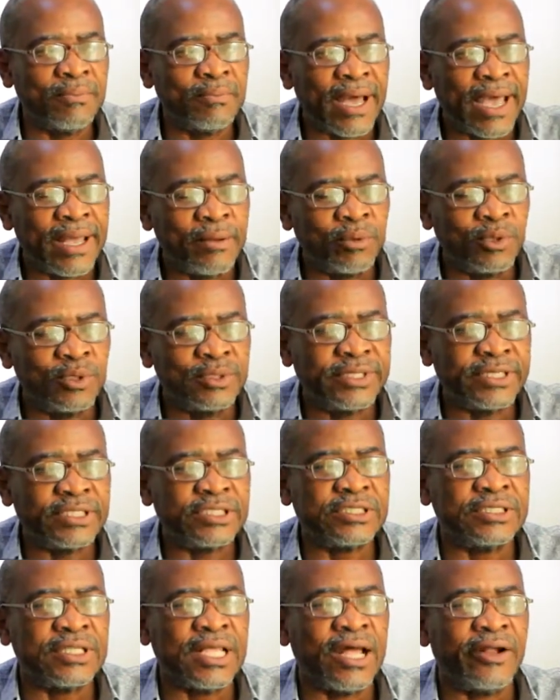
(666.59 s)
Bible
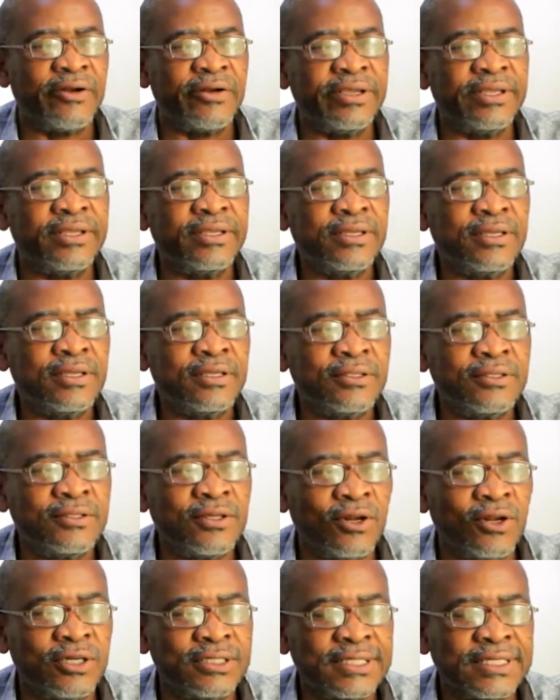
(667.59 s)
dictionary,
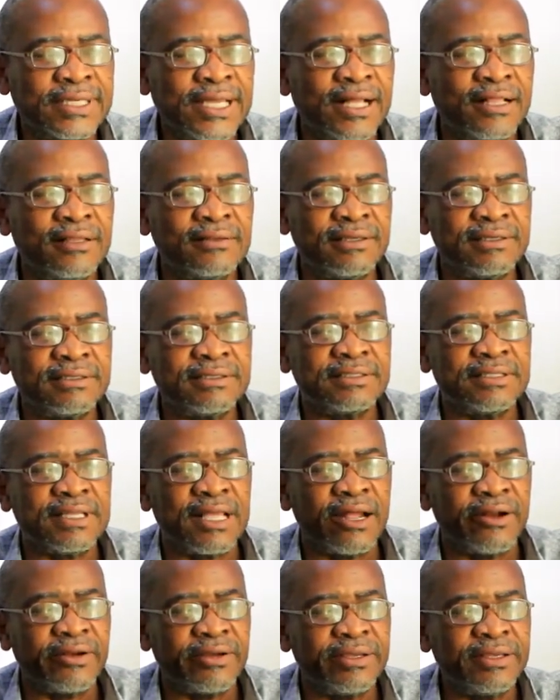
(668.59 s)
theological
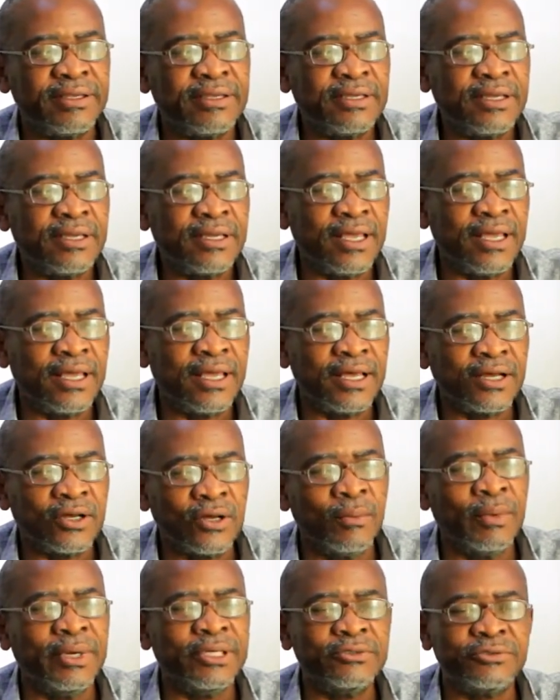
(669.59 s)
dictionary,
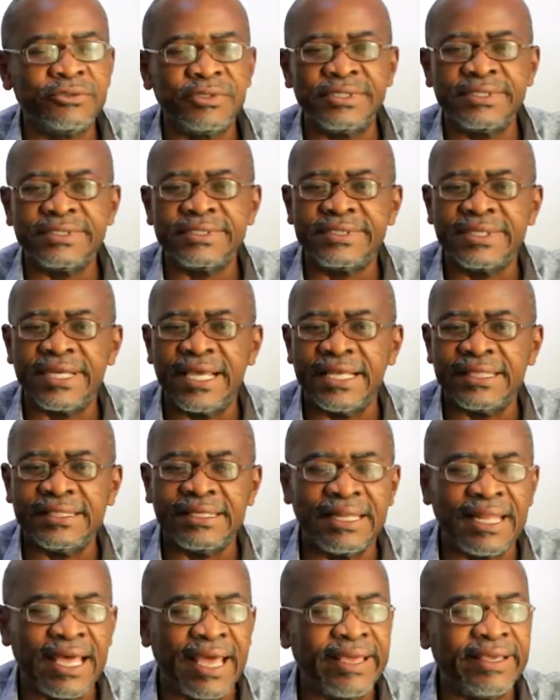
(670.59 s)
commentaries and
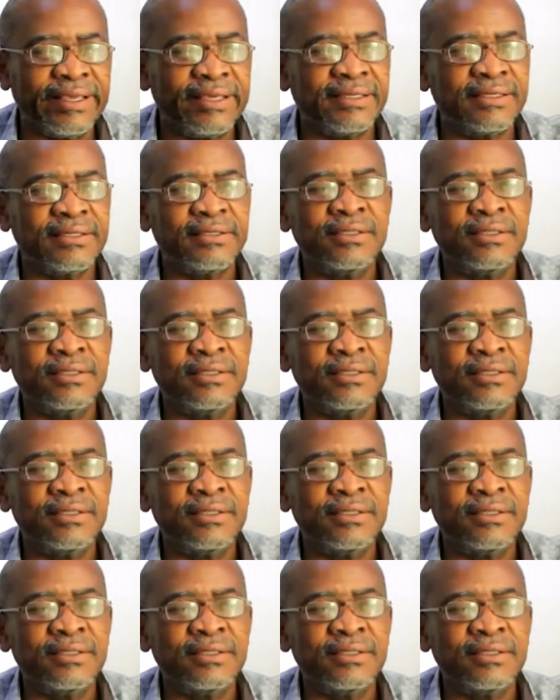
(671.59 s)
the like,